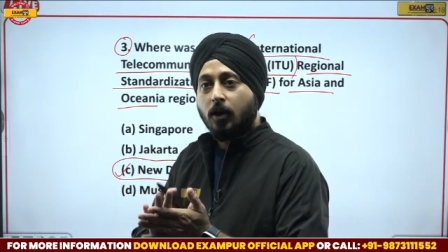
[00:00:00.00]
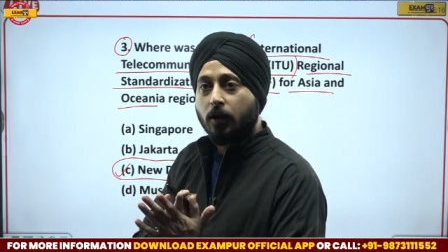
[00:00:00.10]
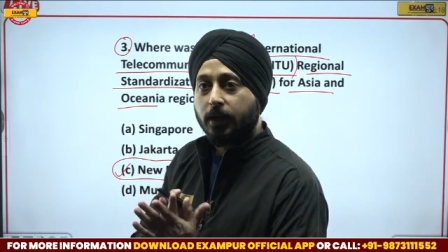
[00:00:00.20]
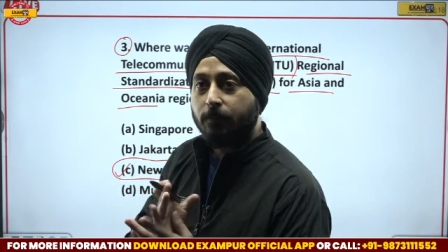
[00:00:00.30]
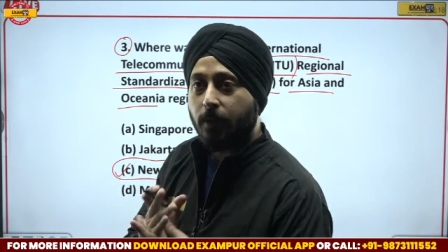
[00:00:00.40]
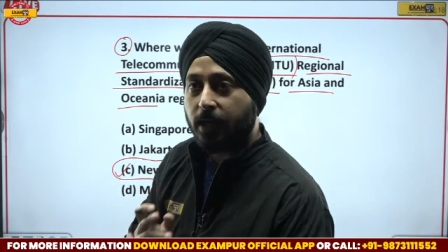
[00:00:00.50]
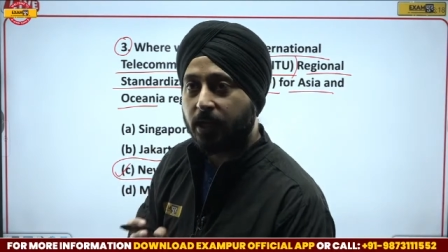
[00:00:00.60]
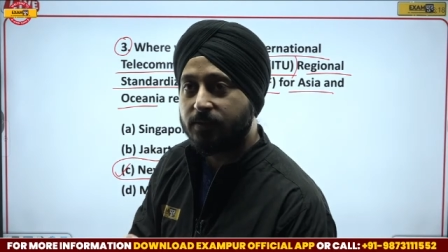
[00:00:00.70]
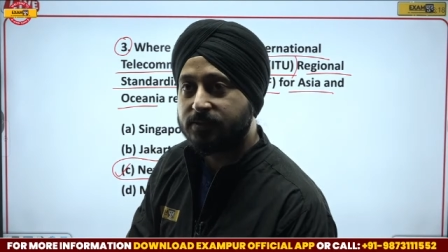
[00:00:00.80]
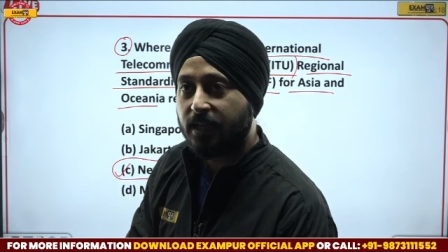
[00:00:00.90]
Okay.
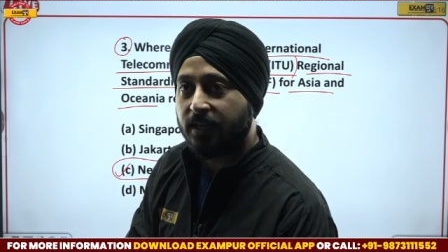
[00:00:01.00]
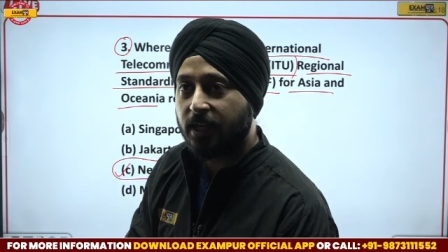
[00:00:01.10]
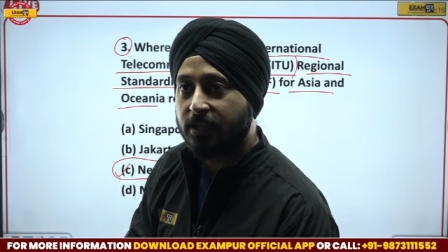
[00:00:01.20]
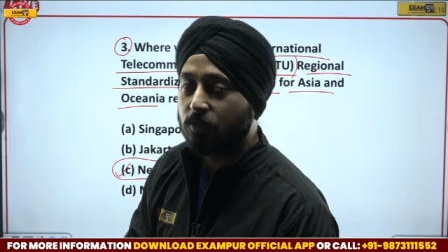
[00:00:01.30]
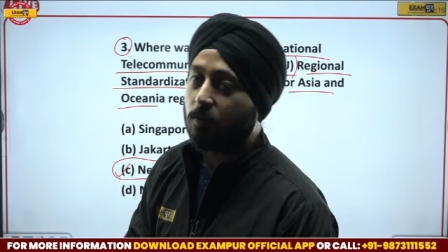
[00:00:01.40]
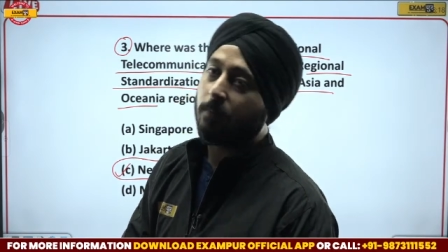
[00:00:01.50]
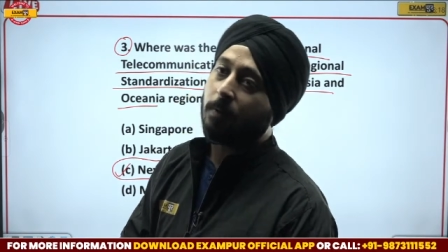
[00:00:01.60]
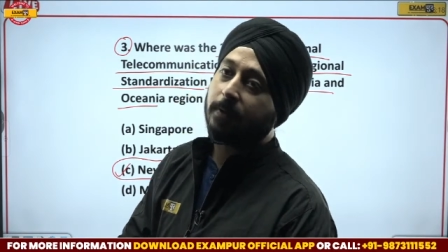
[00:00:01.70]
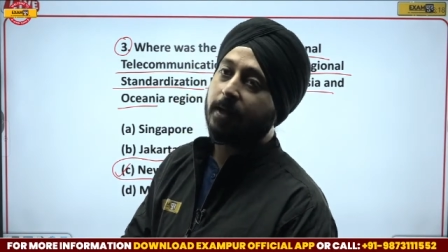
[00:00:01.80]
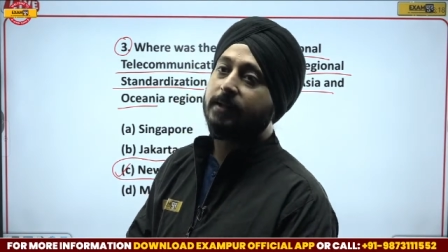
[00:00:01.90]
Bhargav is saying, hey, so I'm,
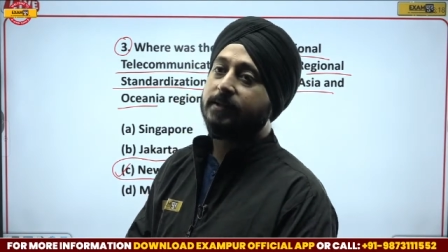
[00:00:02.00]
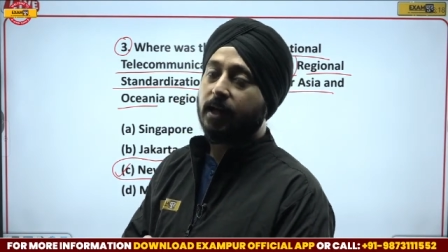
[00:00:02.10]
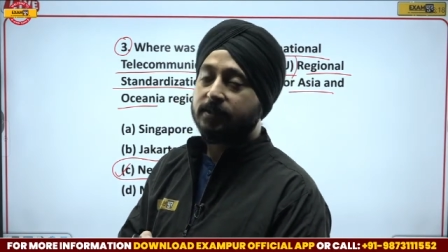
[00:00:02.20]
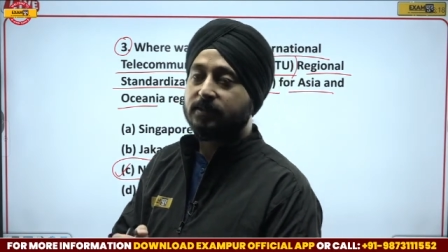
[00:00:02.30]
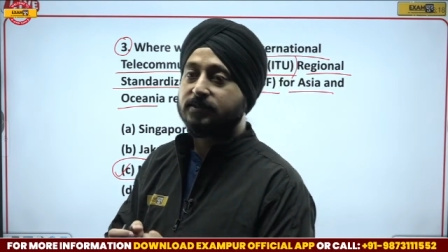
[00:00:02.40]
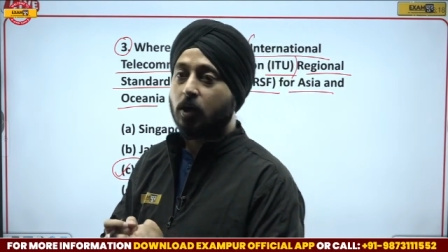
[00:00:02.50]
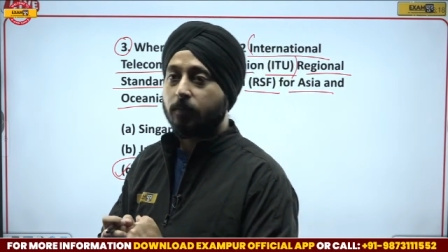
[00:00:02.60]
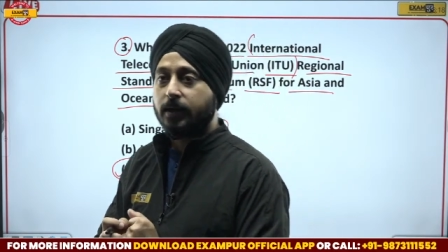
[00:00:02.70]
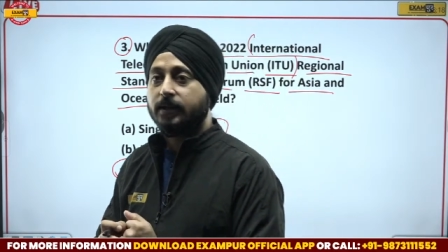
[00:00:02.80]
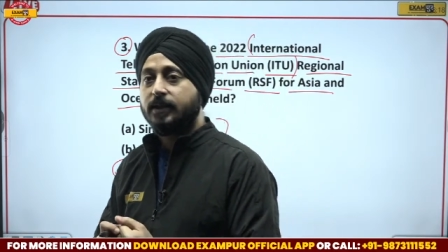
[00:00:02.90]
I'm getting the answers now.
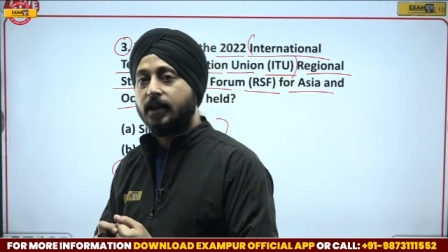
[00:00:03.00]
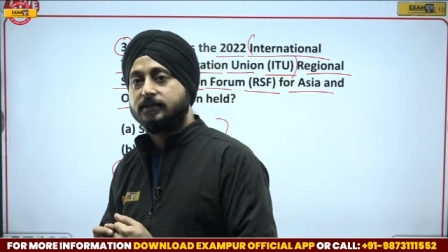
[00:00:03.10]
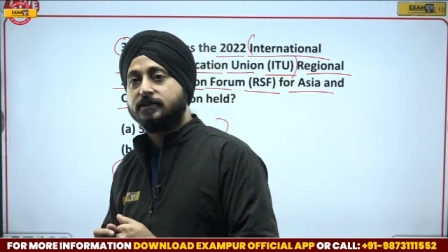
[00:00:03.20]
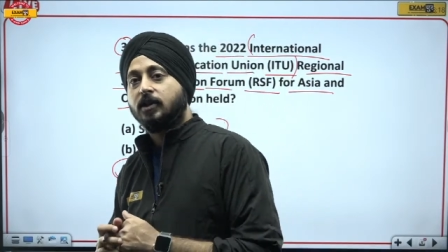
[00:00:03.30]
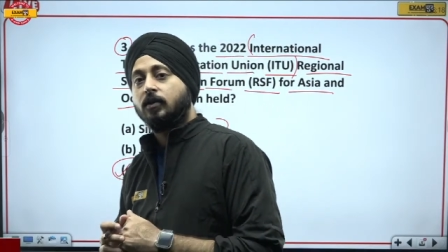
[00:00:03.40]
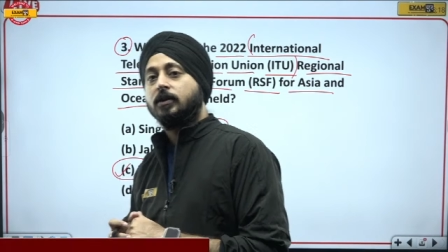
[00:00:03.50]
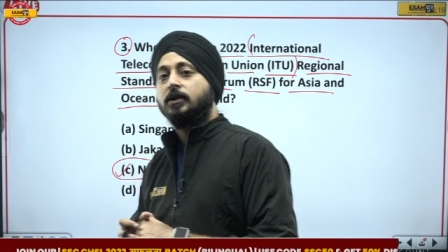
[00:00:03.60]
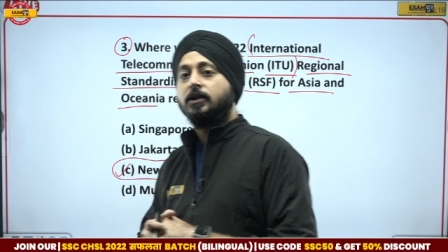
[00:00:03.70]
I'm getting the answers now.